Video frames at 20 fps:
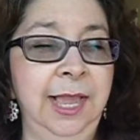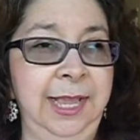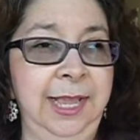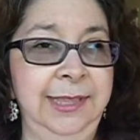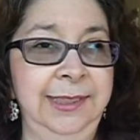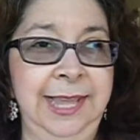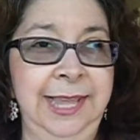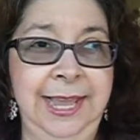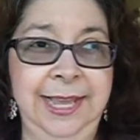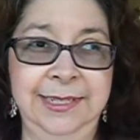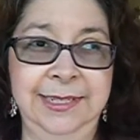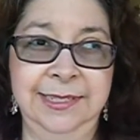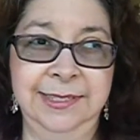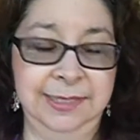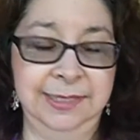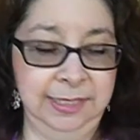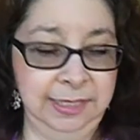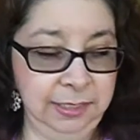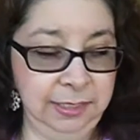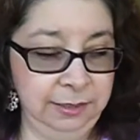And that
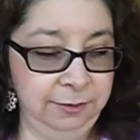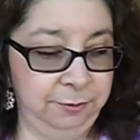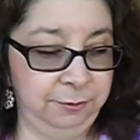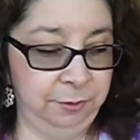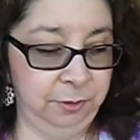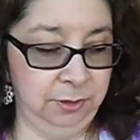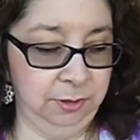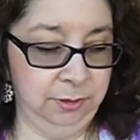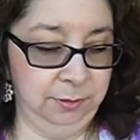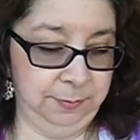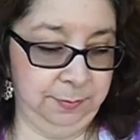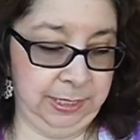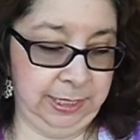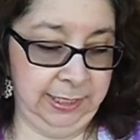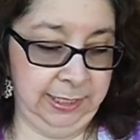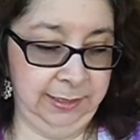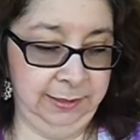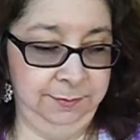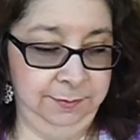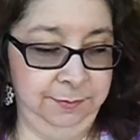is it for
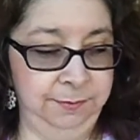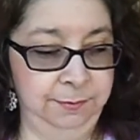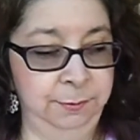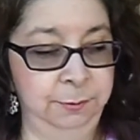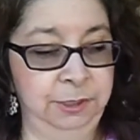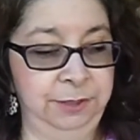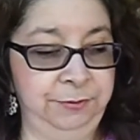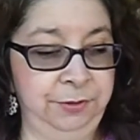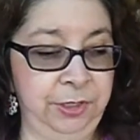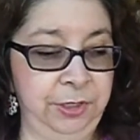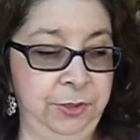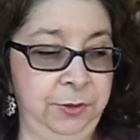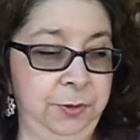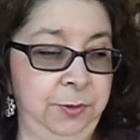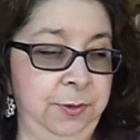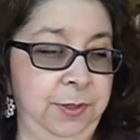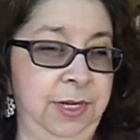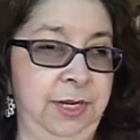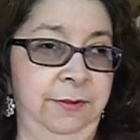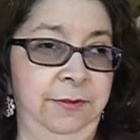my
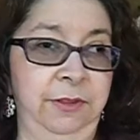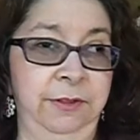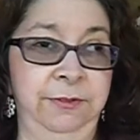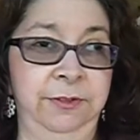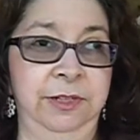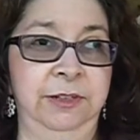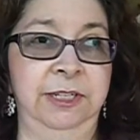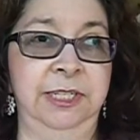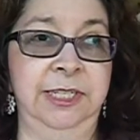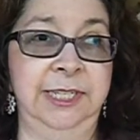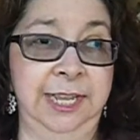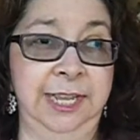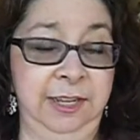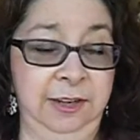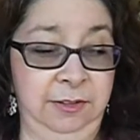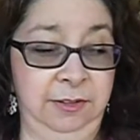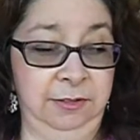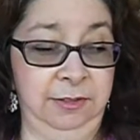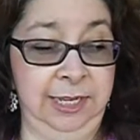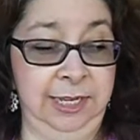review of the Fairy
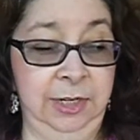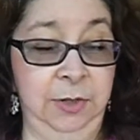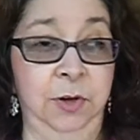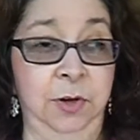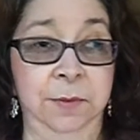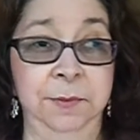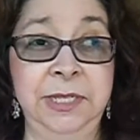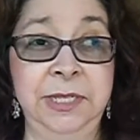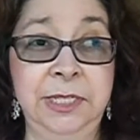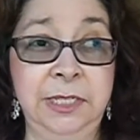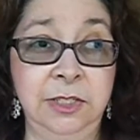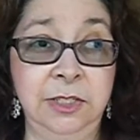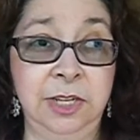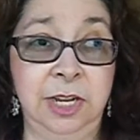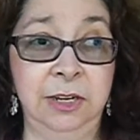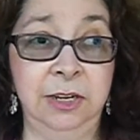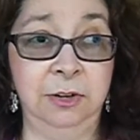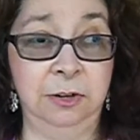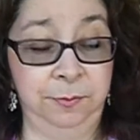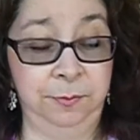Tale Lenormand.
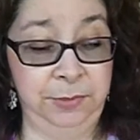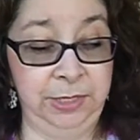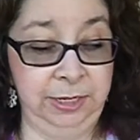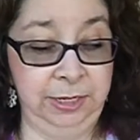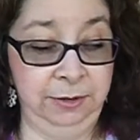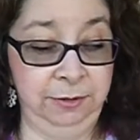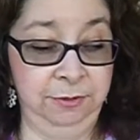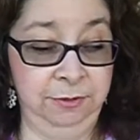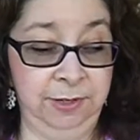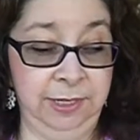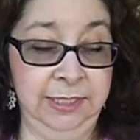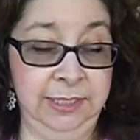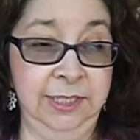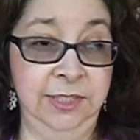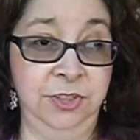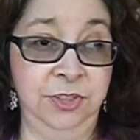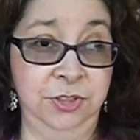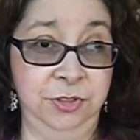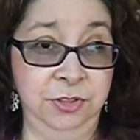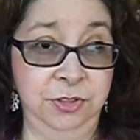I hope that you find
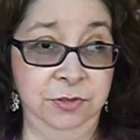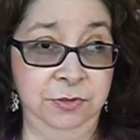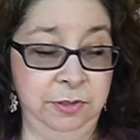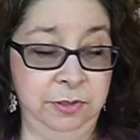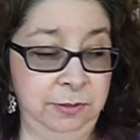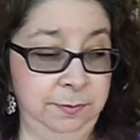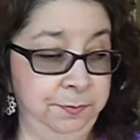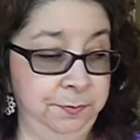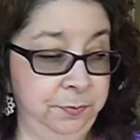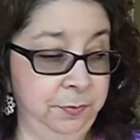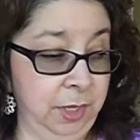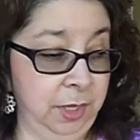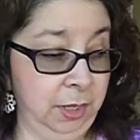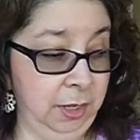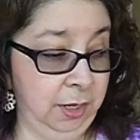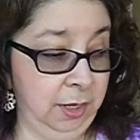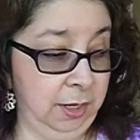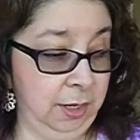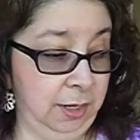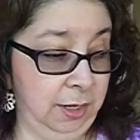this useful.
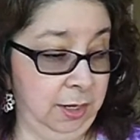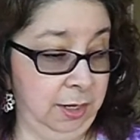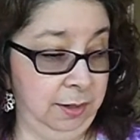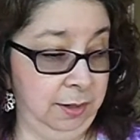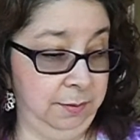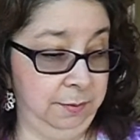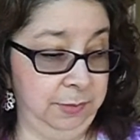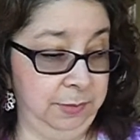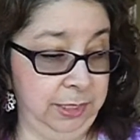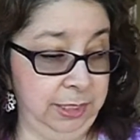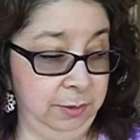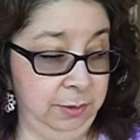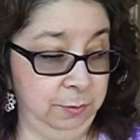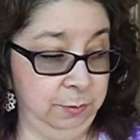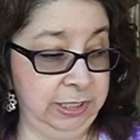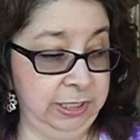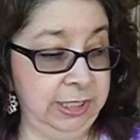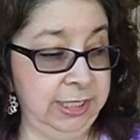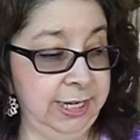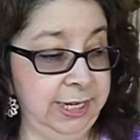
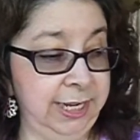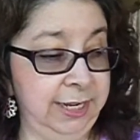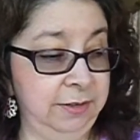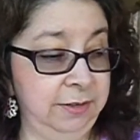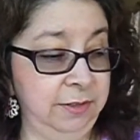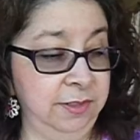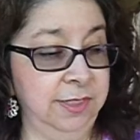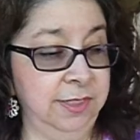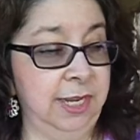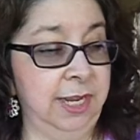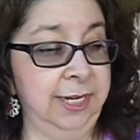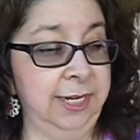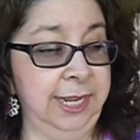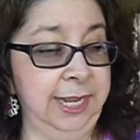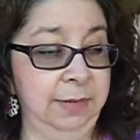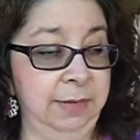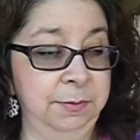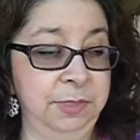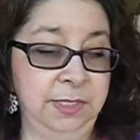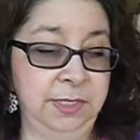It retails on
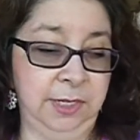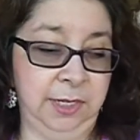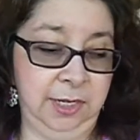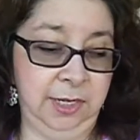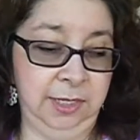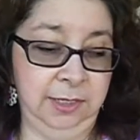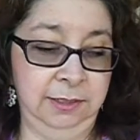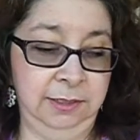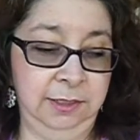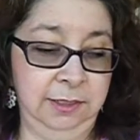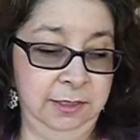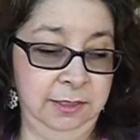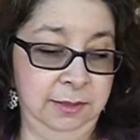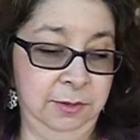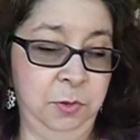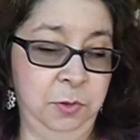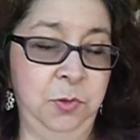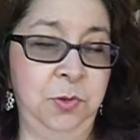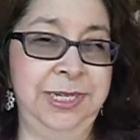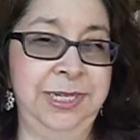Amazon.
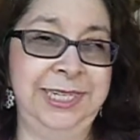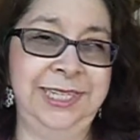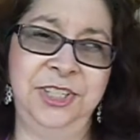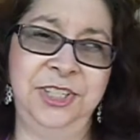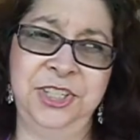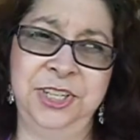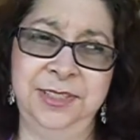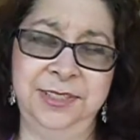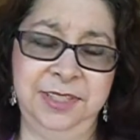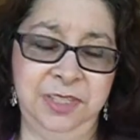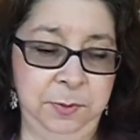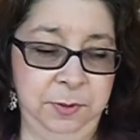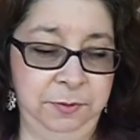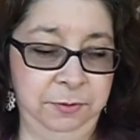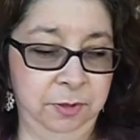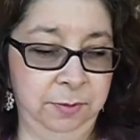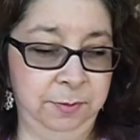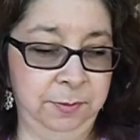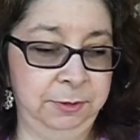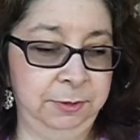Oh, I didn't check this
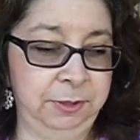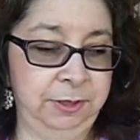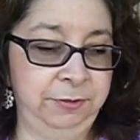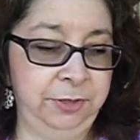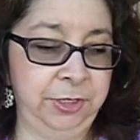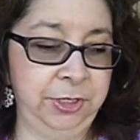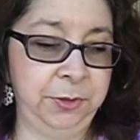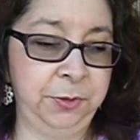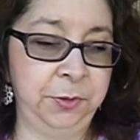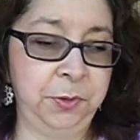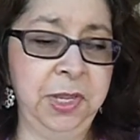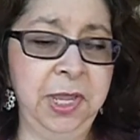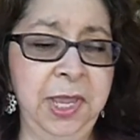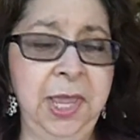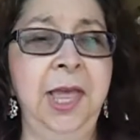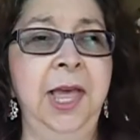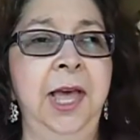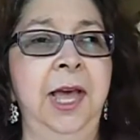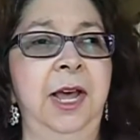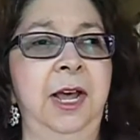before my review.
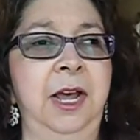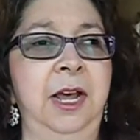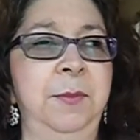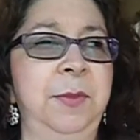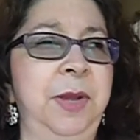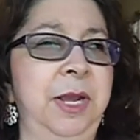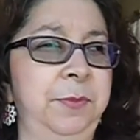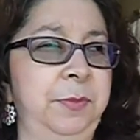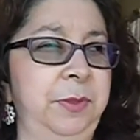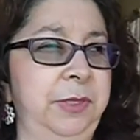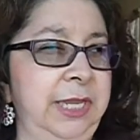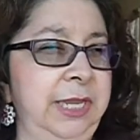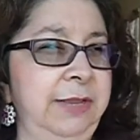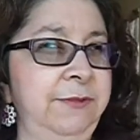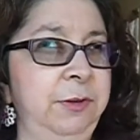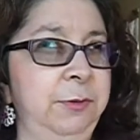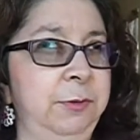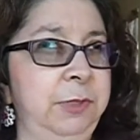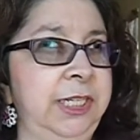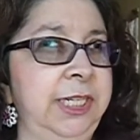I
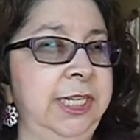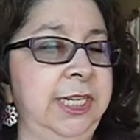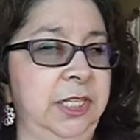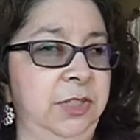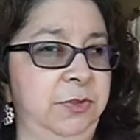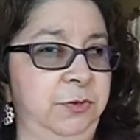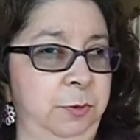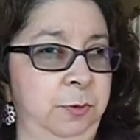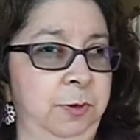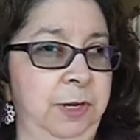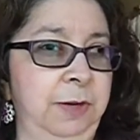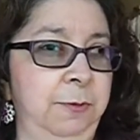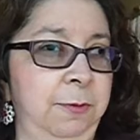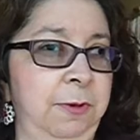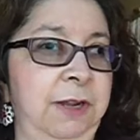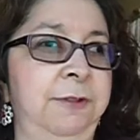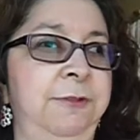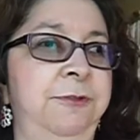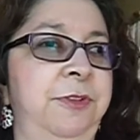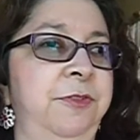believe it retails for right
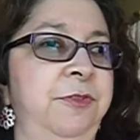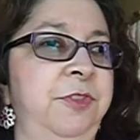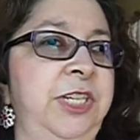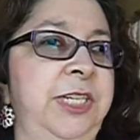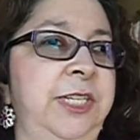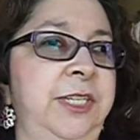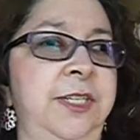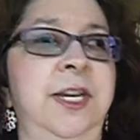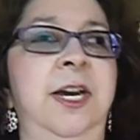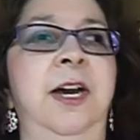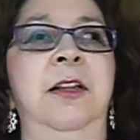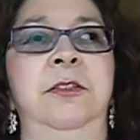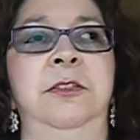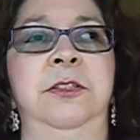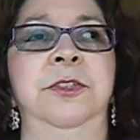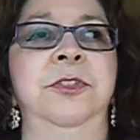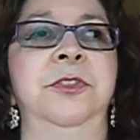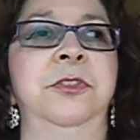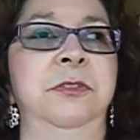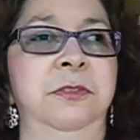around
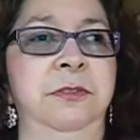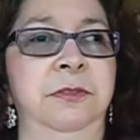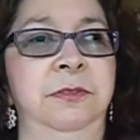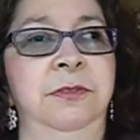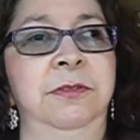$15